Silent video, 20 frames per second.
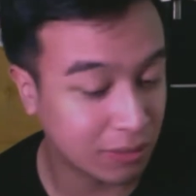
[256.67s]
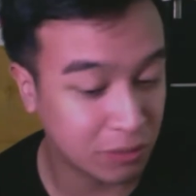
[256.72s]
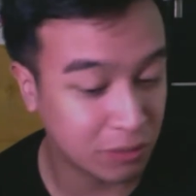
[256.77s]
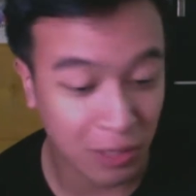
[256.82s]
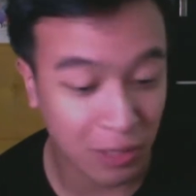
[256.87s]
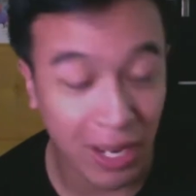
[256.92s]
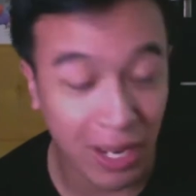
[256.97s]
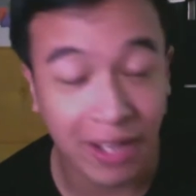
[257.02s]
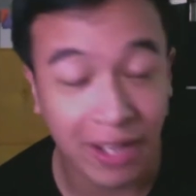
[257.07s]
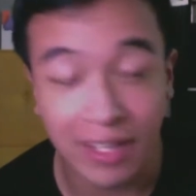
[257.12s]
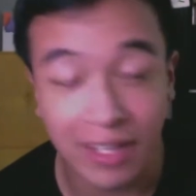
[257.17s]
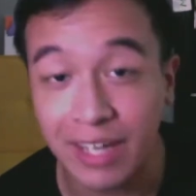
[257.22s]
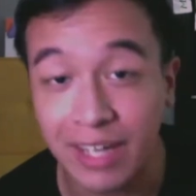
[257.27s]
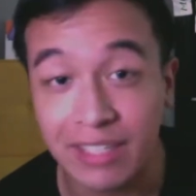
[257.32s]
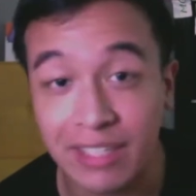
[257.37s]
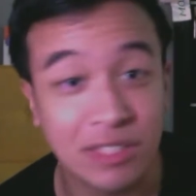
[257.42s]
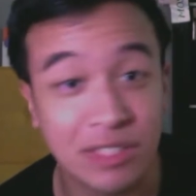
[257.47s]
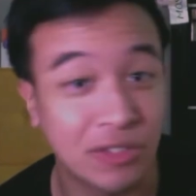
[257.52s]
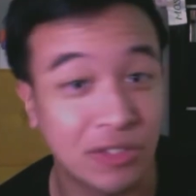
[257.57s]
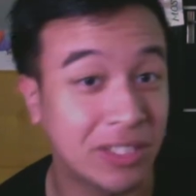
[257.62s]
So yeah, again,
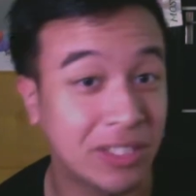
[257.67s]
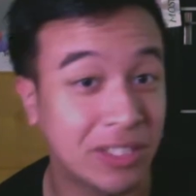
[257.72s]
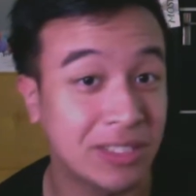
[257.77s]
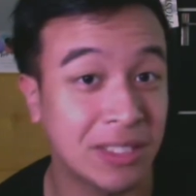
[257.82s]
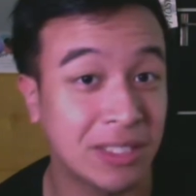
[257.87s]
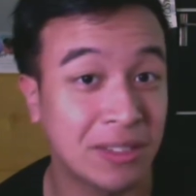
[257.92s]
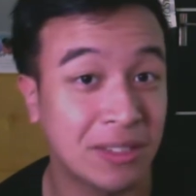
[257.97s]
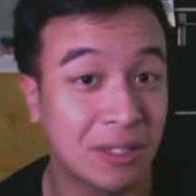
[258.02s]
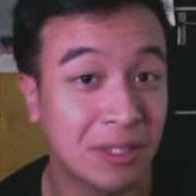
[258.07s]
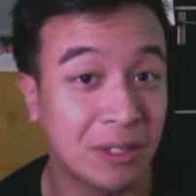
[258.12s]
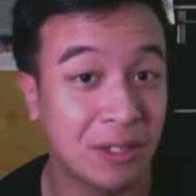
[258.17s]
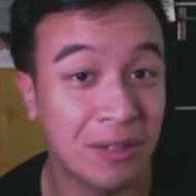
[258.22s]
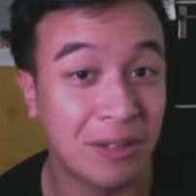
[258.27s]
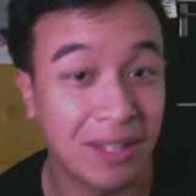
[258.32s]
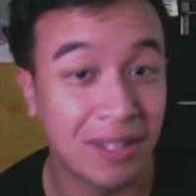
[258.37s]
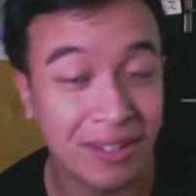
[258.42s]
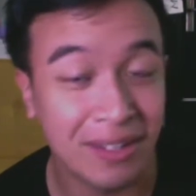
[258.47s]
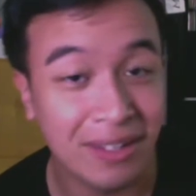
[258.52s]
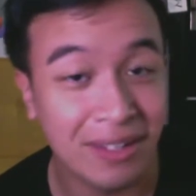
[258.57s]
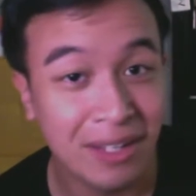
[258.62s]
it's crazy, you know,
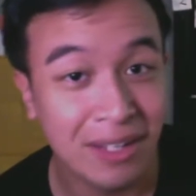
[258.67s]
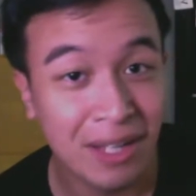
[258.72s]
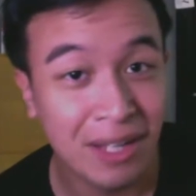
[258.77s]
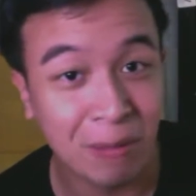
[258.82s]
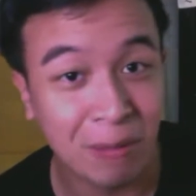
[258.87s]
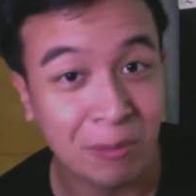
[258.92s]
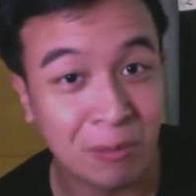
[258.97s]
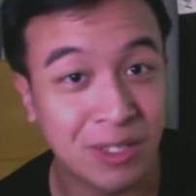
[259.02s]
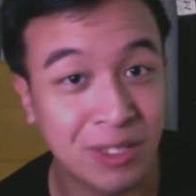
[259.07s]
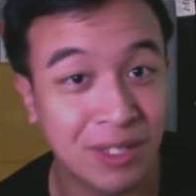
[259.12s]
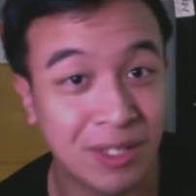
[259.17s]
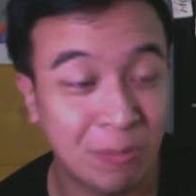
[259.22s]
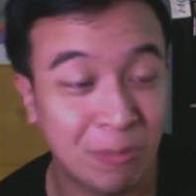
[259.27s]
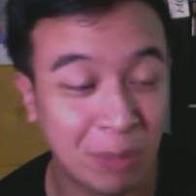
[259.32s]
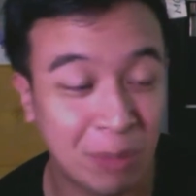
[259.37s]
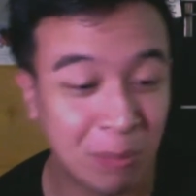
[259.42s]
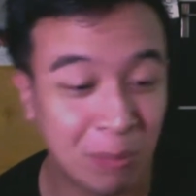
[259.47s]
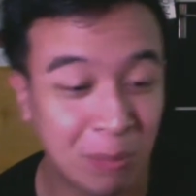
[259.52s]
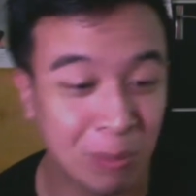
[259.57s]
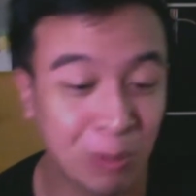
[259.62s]
and I'm sure
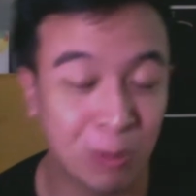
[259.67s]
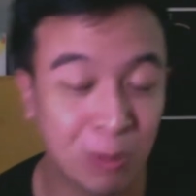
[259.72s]
people who